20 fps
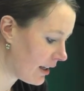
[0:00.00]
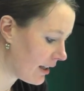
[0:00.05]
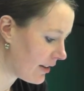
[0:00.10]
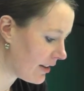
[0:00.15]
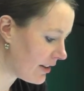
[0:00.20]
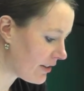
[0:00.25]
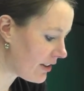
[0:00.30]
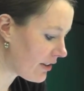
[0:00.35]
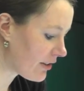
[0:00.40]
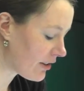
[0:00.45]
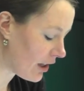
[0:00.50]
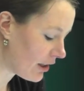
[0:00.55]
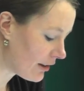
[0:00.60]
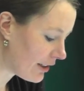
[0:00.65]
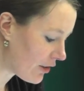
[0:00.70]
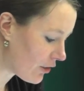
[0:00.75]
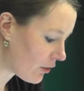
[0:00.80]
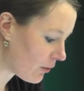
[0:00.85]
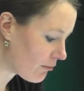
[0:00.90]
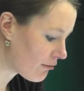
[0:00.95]
This is
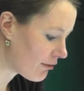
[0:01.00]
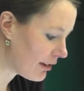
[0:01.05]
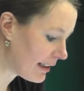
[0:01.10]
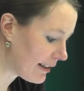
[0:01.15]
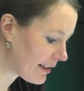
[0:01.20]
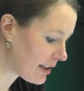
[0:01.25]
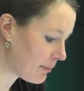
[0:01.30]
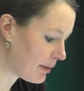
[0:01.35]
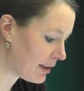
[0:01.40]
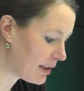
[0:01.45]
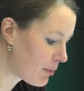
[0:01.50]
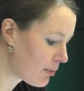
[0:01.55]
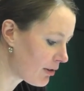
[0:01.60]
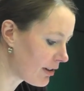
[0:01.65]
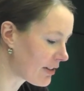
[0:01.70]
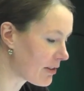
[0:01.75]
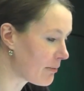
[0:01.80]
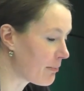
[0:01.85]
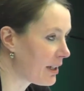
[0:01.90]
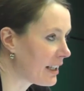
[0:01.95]
certainly true of realism and
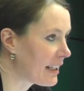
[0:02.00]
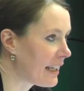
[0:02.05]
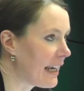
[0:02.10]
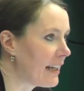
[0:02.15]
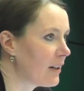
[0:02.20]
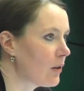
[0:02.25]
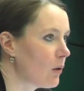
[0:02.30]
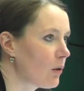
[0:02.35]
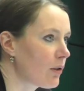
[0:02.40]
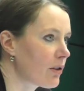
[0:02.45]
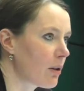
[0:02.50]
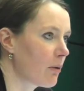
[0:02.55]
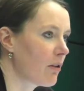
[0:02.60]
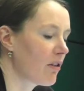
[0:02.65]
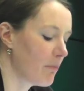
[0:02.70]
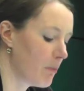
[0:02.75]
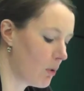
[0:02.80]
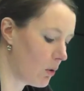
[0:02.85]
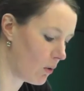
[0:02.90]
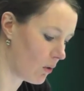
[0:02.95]
liberalism, but again, also
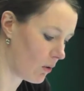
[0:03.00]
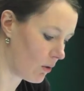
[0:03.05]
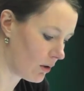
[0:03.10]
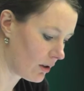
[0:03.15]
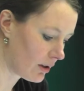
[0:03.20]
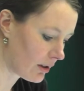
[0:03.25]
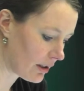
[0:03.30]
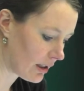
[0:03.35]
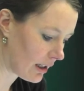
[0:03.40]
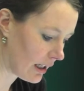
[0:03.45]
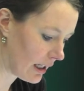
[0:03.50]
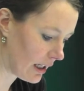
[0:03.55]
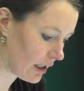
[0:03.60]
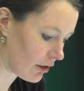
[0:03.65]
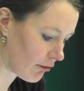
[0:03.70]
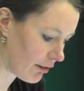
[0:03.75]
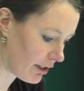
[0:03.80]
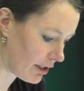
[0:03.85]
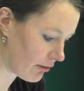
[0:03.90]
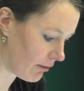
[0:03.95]
of more
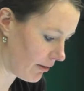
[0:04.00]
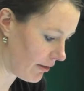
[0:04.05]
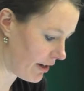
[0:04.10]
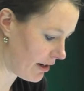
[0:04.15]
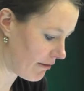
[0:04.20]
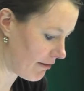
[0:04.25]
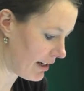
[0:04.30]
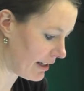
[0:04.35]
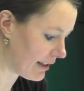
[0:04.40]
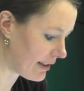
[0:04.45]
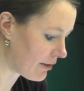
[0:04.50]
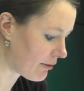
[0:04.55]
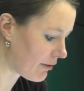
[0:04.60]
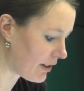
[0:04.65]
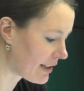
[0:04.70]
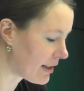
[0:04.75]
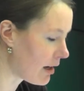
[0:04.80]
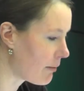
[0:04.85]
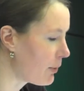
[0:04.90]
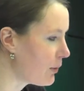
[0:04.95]
critical theories. For
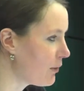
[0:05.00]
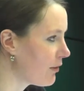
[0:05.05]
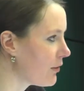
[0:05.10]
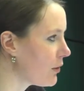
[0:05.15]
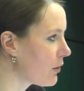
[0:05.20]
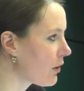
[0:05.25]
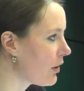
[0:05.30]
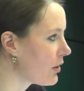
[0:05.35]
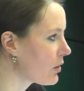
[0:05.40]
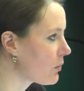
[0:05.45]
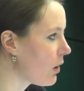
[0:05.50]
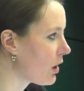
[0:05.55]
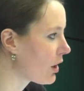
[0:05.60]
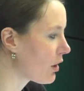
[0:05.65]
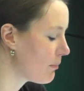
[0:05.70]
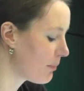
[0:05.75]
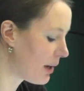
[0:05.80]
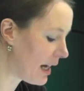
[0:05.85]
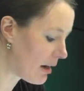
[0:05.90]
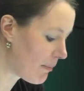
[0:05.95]
example, Foucault's work
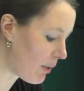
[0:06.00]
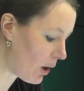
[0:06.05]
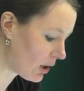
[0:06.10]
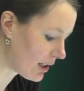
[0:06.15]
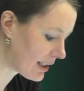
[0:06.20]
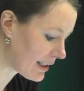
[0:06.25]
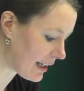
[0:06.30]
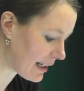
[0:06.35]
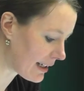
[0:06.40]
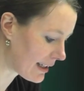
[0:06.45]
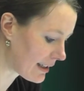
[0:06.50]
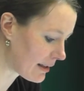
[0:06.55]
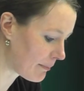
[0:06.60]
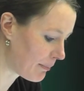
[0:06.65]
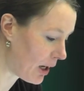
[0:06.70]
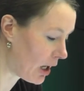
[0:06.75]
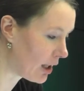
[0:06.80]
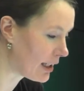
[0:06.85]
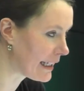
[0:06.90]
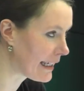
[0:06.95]
on
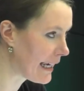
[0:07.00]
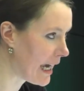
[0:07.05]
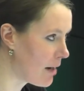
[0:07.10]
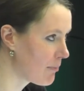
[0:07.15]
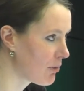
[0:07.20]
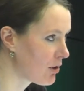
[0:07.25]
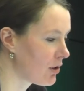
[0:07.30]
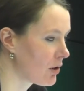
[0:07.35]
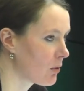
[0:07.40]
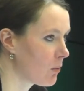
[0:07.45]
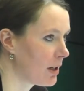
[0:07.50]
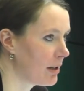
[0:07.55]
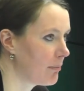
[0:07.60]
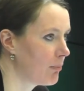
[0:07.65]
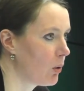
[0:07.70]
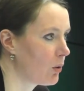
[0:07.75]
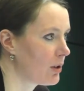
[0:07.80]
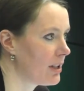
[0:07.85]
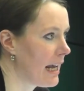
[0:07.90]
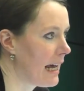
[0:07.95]
biopolitics partly captures one
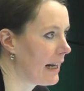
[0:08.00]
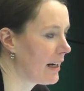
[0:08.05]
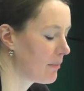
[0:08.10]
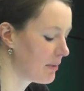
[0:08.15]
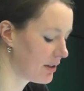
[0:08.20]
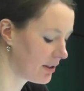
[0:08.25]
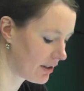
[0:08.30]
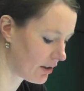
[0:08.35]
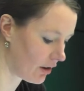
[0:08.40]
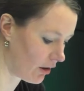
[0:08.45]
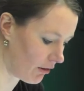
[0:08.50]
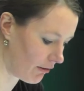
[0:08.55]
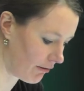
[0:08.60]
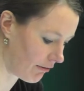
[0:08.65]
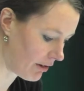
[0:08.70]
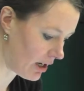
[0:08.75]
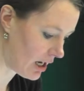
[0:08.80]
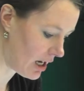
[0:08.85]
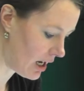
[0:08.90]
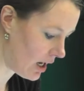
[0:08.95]
important element
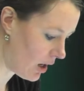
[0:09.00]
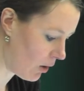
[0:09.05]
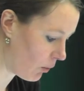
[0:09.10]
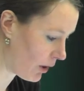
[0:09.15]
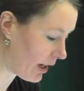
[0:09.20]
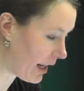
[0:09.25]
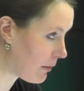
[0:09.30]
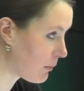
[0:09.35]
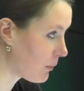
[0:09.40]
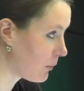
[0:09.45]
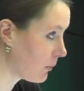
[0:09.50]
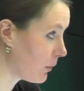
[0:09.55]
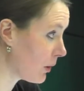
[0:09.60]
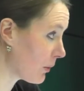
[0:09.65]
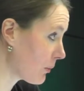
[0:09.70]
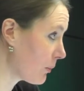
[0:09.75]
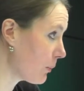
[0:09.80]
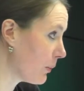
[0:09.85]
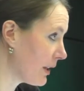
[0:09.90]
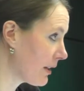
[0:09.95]
of
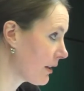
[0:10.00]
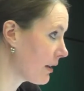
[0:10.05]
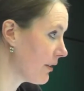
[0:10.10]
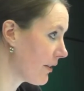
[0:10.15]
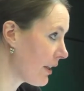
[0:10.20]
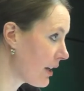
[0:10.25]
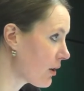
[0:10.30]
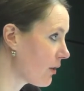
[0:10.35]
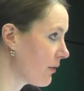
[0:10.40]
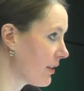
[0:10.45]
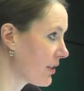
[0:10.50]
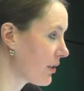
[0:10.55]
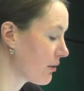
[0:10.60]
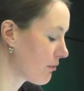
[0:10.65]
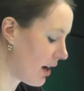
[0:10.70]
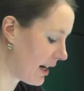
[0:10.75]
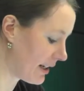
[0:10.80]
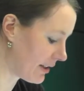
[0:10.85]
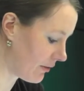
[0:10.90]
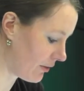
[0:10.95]
what we can think of as the
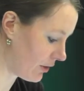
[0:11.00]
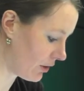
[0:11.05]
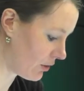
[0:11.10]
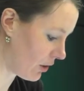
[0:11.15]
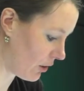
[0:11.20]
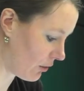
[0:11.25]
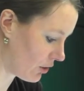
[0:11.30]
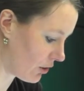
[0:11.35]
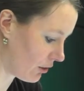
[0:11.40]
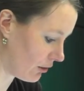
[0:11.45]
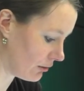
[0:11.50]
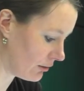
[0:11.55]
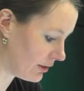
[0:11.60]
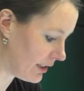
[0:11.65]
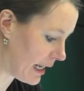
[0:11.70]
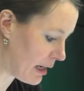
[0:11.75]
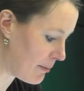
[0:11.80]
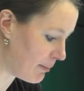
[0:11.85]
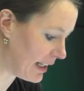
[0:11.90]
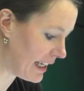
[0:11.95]
rise of the social,
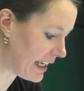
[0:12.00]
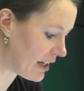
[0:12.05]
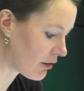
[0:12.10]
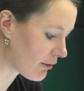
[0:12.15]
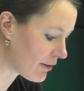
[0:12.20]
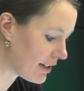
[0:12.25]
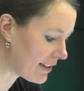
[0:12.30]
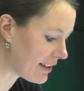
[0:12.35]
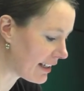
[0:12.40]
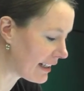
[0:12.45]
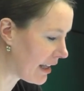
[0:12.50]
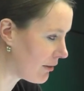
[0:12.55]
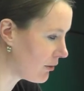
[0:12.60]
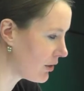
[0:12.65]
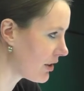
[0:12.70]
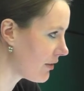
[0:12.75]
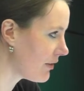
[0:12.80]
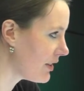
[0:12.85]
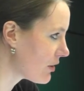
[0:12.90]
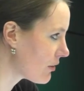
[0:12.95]
namely increasing
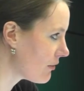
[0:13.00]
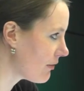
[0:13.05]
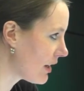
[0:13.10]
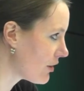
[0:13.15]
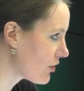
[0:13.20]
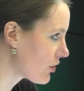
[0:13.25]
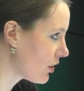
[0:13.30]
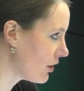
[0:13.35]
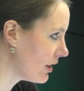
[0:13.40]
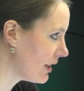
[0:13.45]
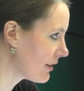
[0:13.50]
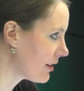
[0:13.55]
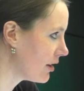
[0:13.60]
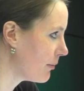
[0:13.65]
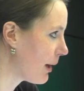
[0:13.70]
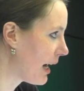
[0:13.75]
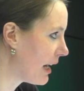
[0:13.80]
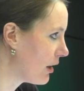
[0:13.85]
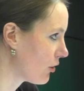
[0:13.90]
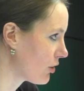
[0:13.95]
levels of intervention into the
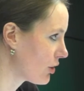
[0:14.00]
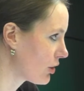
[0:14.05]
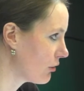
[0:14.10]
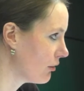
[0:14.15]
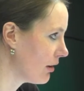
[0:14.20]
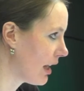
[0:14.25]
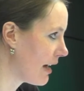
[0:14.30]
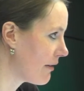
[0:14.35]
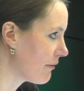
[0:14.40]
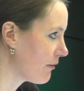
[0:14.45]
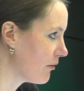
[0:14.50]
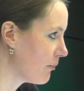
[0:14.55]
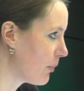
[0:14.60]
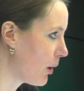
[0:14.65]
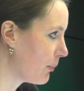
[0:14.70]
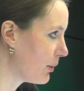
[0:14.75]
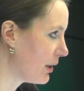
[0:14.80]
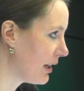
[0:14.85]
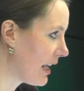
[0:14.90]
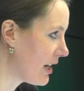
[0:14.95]
biological life of
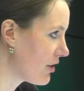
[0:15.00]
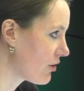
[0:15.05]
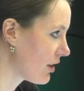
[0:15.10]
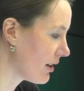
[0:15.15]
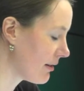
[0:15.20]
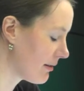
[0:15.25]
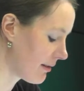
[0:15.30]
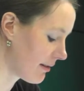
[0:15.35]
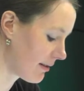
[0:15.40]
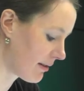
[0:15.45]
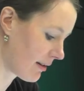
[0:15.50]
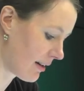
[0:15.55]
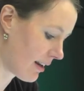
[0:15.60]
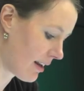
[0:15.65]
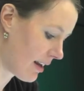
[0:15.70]
populations.